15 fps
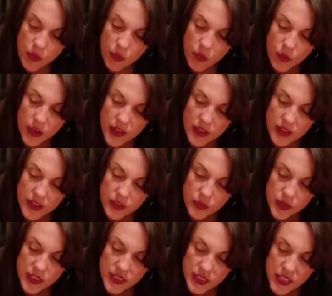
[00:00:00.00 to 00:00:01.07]
what
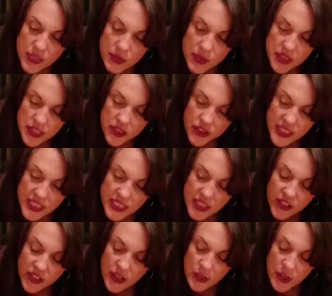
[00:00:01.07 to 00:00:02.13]
is going to be the greatest
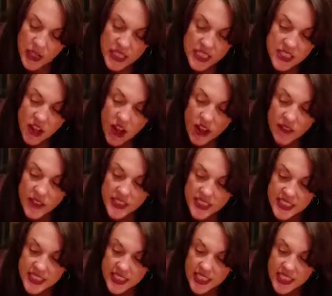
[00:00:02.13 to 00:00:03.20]
clarity? Because
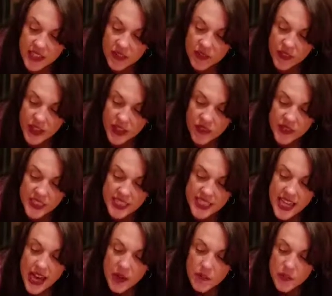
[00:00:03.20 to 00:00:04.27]
obviously, if it's
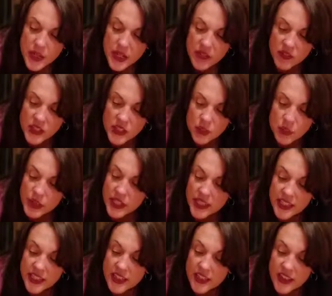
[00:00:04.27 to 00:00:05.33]
that big of a
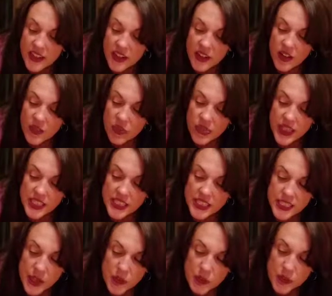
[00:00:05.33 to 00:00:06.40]
split, then
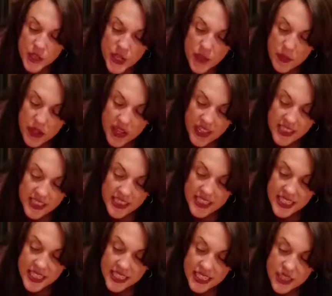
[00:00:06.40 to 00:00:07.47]
some Geminis
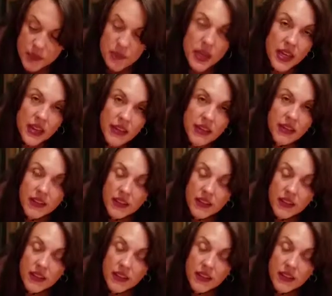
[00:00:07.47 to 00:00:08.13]
need to make,